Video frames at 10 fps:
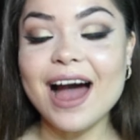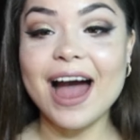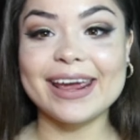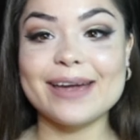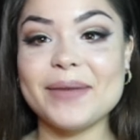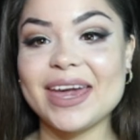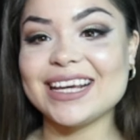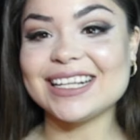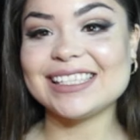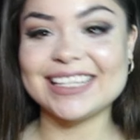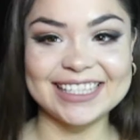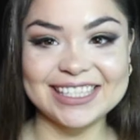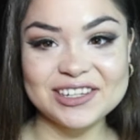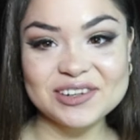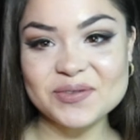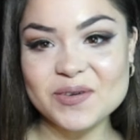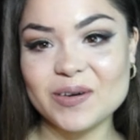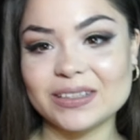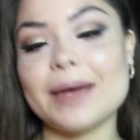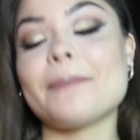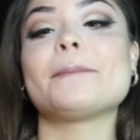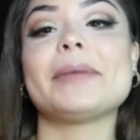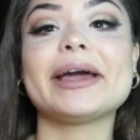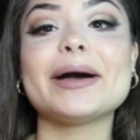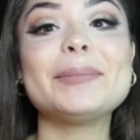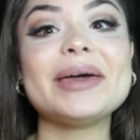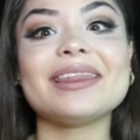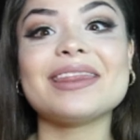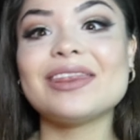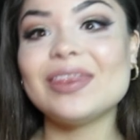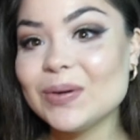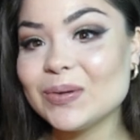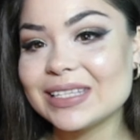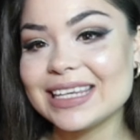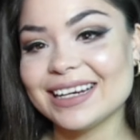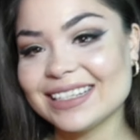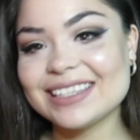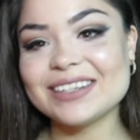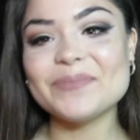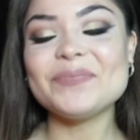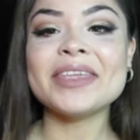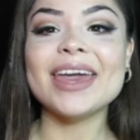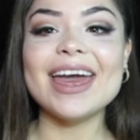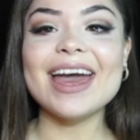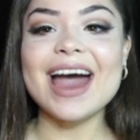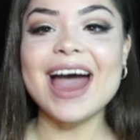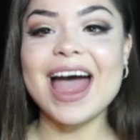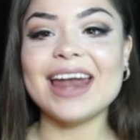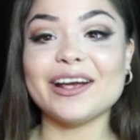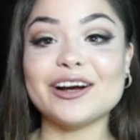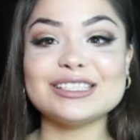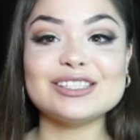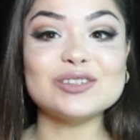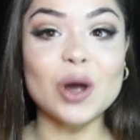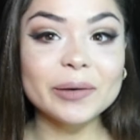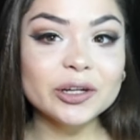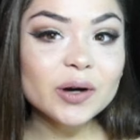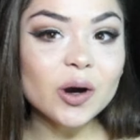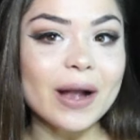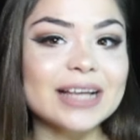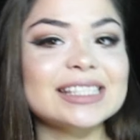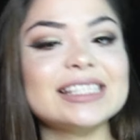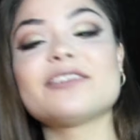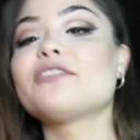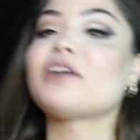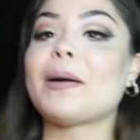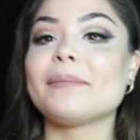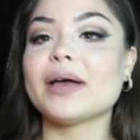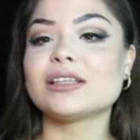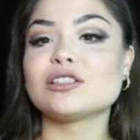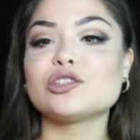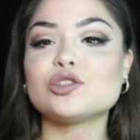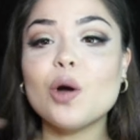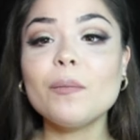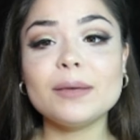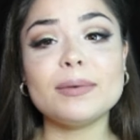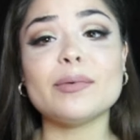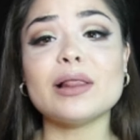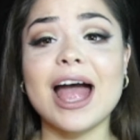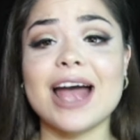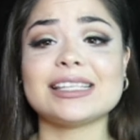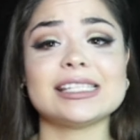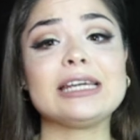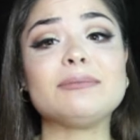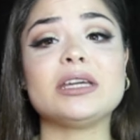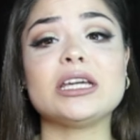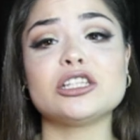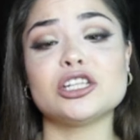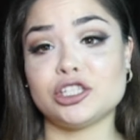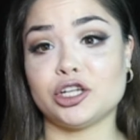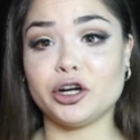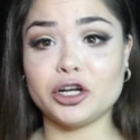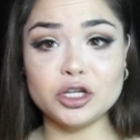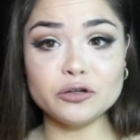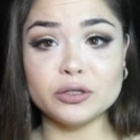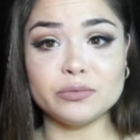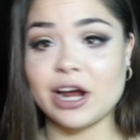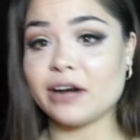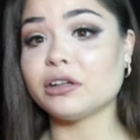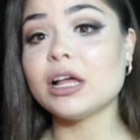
I am a 16-year-old makeup enthusiast. And I got so many requests from so many people asking me to start a YouTube channel.